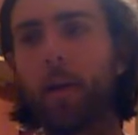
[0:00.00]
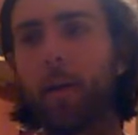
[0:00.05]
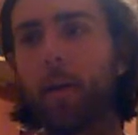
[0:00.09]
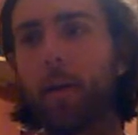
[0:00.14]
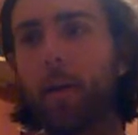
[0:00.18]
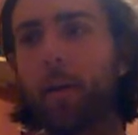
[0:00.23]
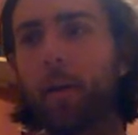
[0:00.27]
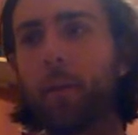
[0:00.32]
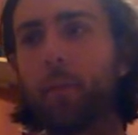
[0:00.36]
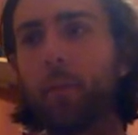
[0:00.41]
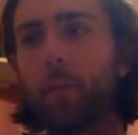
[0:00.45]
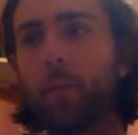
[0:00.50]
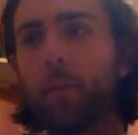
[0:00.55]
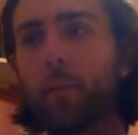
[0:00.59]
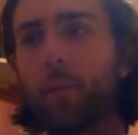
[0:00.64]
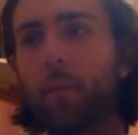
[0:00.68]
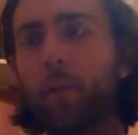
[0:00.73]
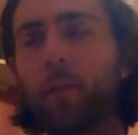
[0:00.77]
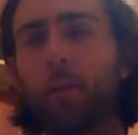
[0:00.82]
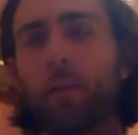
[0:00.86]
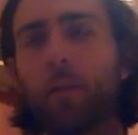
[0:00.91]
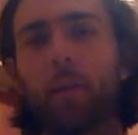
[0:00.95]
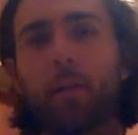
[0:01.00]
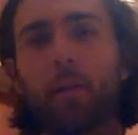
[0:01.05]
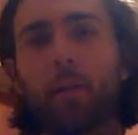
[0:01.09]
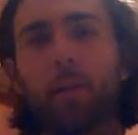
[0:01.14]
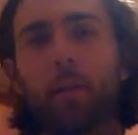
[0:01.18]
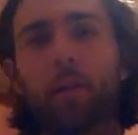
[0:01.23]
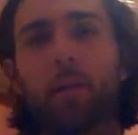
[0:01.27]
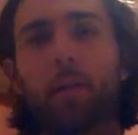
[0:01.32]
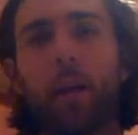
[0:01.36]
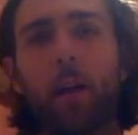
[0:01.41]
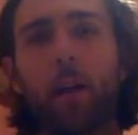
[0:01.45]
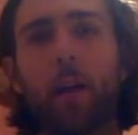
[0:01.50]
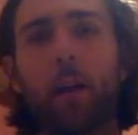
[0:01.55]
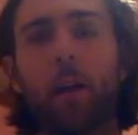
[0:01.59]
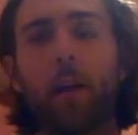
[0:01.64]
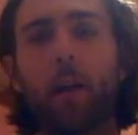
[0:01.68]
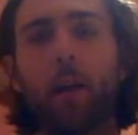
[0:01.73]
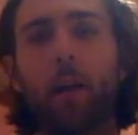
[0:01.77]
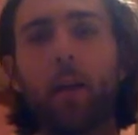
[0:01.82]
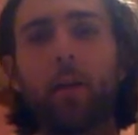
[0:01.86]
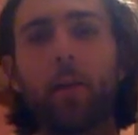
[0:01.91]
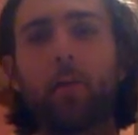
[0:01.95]
um, materials that
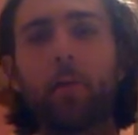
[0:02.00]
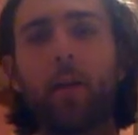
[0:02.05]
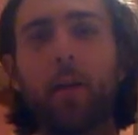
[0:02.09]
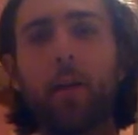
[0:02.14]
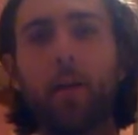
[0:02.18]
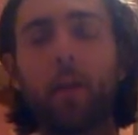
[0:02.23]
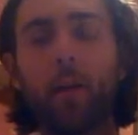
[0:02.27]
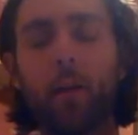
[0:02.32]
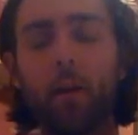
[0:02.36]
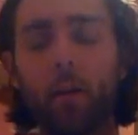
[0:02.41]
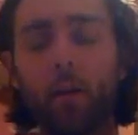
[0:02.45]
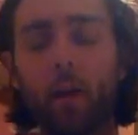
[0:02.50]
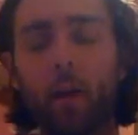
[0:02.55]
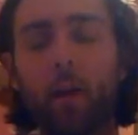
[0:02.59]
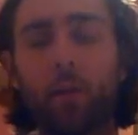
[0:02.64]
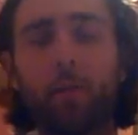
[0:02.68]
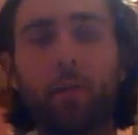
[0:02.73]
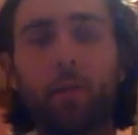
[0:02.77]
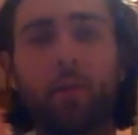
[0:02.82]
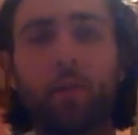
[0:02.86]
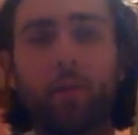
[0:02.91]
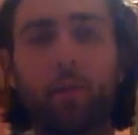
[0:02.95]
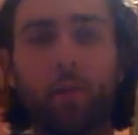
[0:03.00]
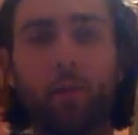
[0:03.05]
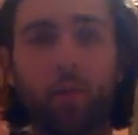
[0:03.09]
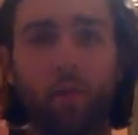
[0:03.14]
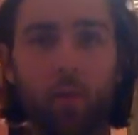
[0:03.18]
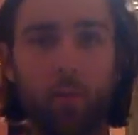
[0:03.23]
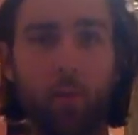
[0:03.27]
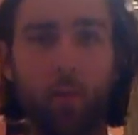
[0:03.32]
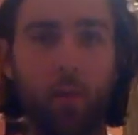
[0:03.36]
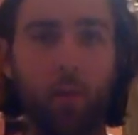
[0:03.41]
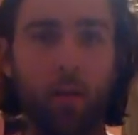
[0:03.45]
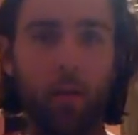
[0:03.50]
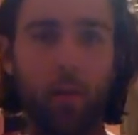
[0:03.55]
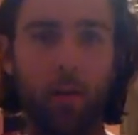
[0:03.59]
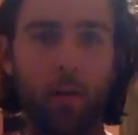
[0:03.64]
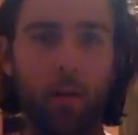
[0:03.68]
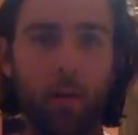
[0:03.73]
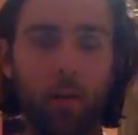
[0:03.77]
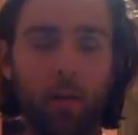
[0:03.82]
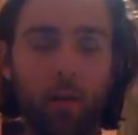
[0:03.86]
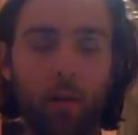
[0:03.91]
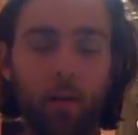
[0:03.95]
have that absorb
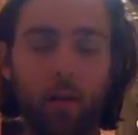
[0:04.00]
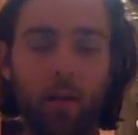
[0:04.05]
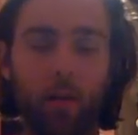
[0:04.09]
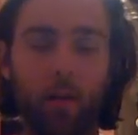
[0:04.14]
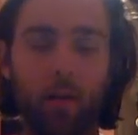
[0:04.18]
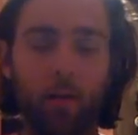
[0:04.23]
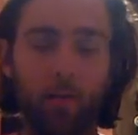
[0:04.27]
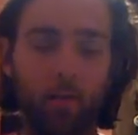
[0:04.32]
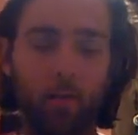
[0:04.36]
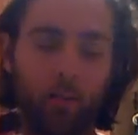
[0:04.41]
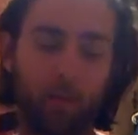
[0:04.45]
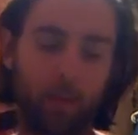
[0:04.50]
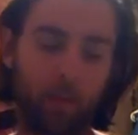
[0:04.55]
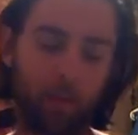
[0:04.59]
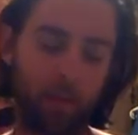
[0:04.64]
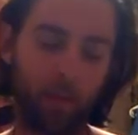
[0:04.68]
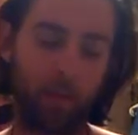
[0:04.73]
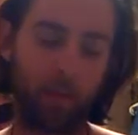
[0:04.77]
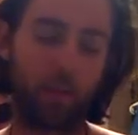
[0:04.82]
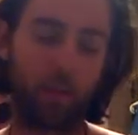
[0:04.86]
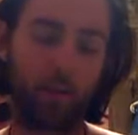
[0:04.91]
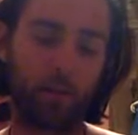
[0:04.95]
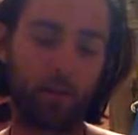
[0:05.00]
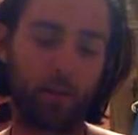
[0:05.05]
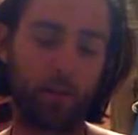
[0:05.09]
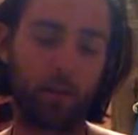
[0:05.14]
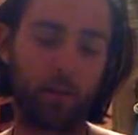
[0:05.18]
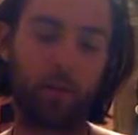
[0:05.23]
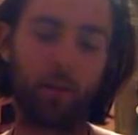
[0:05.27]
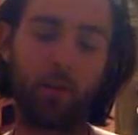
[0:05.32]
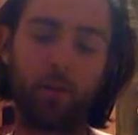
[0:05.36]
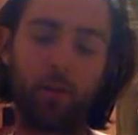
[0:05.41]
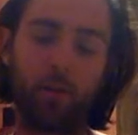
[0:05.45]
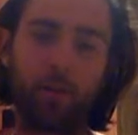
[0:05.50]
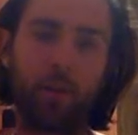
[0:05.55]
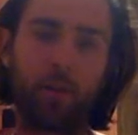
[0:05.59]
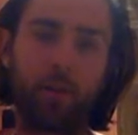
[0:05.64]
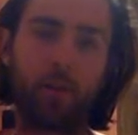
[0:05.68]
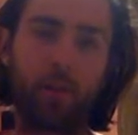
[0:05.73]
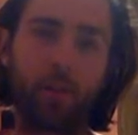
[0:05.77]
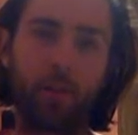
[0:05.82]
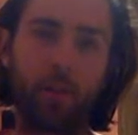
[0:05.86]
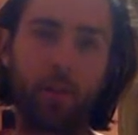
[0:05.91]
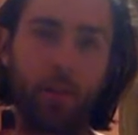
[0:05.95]
um, electrical energy
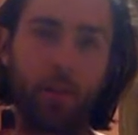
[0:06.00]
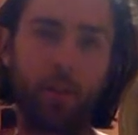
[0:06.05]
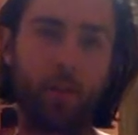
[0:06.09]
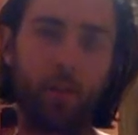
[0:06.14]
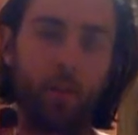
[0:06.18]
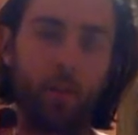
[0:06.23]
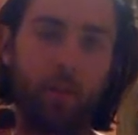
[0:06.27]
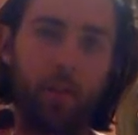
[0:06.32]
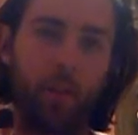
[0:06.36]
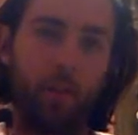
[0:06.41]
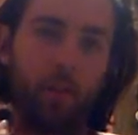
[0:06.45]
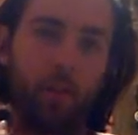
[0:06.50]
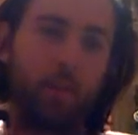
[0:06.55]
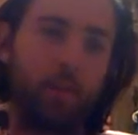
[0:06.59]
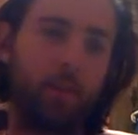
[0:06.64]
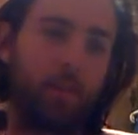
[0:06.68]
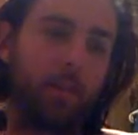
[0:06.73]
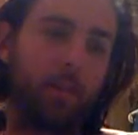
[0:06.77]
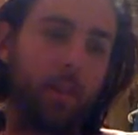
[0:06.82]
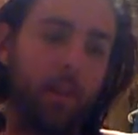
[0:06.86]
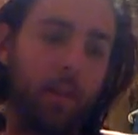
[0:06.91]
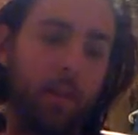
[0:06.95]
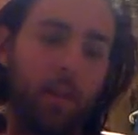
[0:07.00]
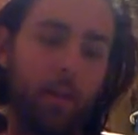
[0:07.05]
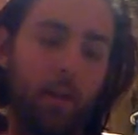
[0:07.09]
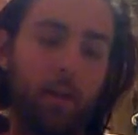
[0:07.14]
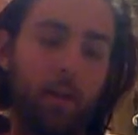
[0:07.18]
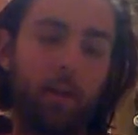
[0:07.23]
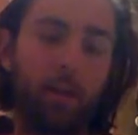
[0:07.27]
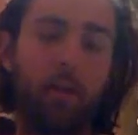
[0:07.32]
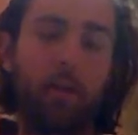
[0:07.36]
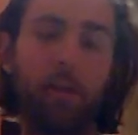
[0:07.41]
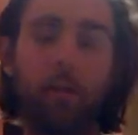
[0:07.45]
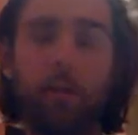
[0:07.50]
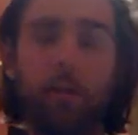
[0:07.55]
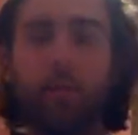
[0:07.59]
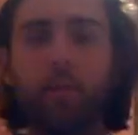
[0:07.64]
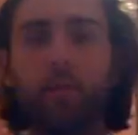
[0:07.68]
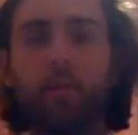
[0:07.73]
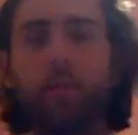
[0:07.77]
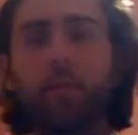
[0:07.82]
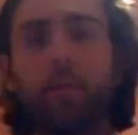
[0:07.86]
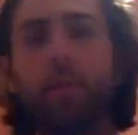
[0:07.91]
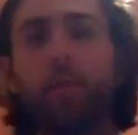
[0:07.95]
much easier than say he
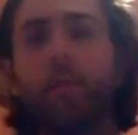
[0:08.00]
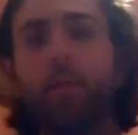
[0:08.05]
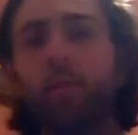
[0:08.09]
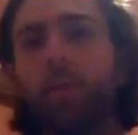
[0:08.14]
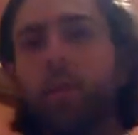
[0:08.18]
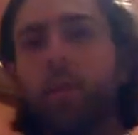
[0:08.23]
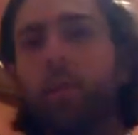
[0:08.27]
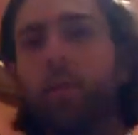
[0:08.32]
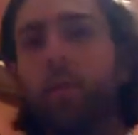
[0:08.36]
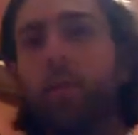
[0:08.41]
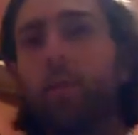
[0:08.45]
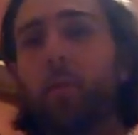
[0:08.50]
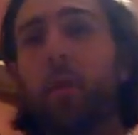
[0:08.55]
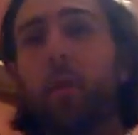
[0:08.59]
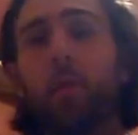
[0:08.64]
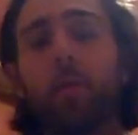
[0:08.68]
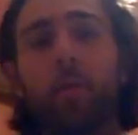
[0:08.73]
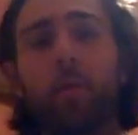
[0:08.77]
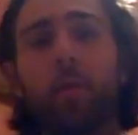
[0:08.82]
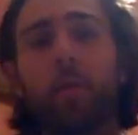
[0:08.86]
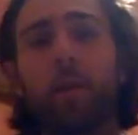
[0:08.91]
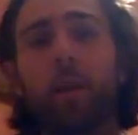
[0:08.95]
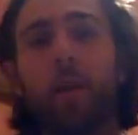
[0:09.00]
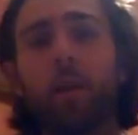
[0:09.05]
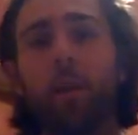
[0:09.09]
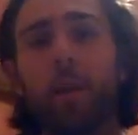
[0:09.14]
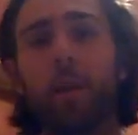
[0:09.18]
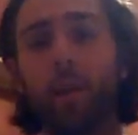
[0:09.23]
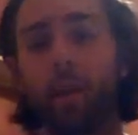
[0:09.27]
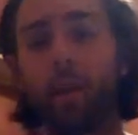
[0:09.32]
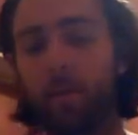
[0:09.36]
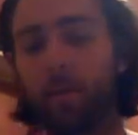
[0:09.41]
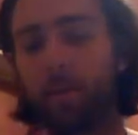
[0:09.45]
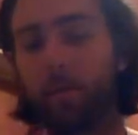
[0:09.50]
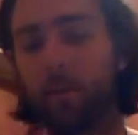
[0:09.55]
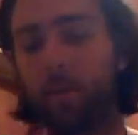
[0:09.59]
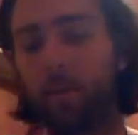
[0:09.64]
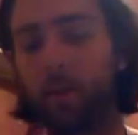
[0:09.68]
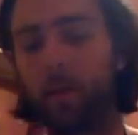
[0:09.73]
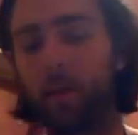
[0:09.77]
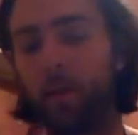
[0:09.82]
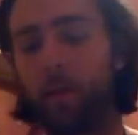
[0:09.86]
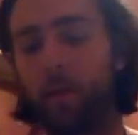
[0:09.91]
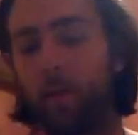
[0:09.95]
was using neodymium. I want to use titanium.
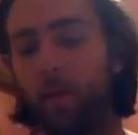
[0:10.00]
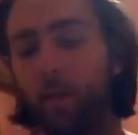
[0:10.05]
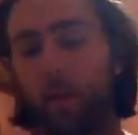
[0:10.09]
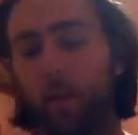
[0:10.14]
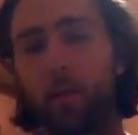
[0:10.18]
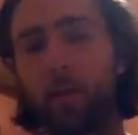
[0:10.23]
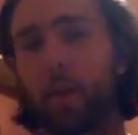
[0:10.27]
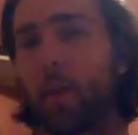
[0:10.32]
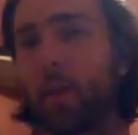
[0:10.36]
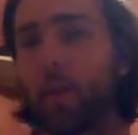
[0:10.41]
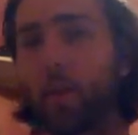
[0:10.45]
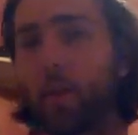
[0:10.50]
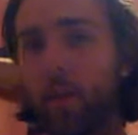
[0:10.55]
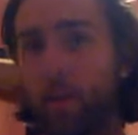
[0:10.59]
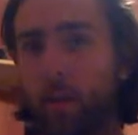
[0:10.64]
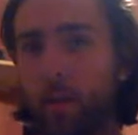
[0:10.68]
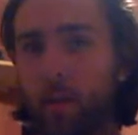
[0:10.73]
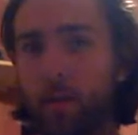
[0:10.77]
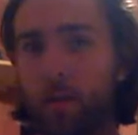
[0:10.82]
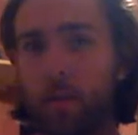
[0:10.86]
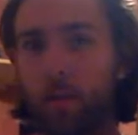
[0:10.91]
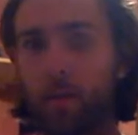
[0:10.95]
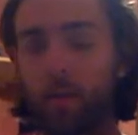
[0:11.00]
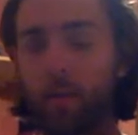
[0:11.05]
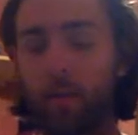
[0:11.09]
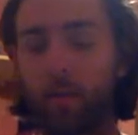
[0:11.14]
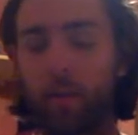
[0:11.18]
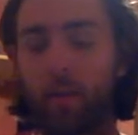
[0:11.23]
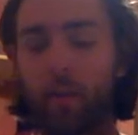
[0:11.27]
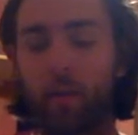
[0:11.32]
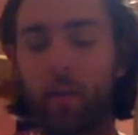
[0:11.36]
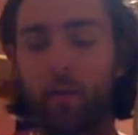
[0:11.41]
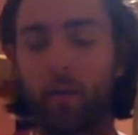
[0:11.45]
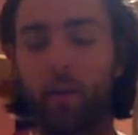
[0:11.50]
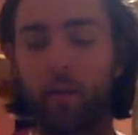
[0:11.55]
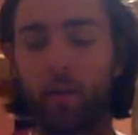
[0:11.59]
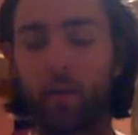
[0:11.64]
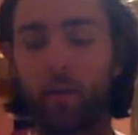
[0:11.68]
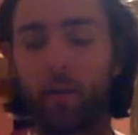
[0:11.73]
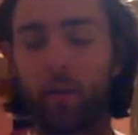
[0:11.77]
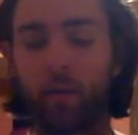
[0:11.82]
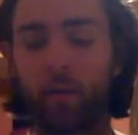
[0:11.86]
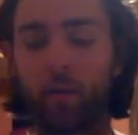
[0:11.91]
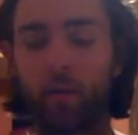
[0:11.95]
They aren't that conductive. They
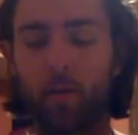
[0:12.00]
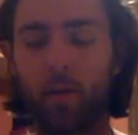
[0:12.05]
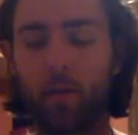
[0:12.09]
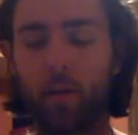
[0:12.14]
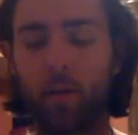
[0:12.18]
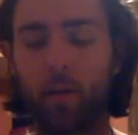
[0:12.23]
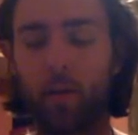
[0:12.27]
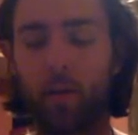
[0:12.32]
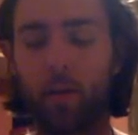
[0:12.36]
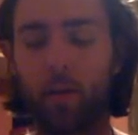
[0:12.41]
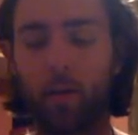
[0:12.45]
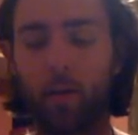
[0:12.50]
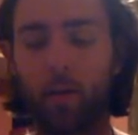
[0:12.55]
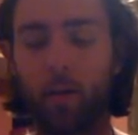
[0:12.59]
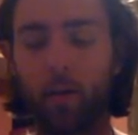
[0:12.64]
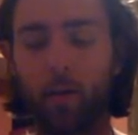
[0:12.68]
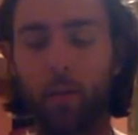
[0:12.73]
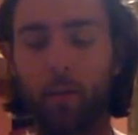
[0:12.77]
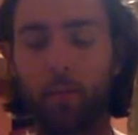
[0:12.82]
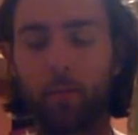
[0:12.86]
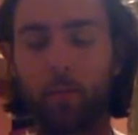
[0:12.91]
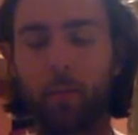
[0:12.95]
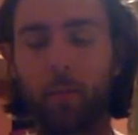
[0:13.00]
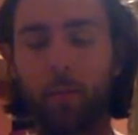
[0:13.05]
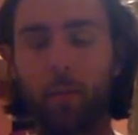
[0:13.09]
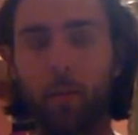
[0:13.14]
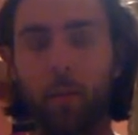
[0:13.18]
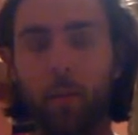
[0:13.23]
turn um,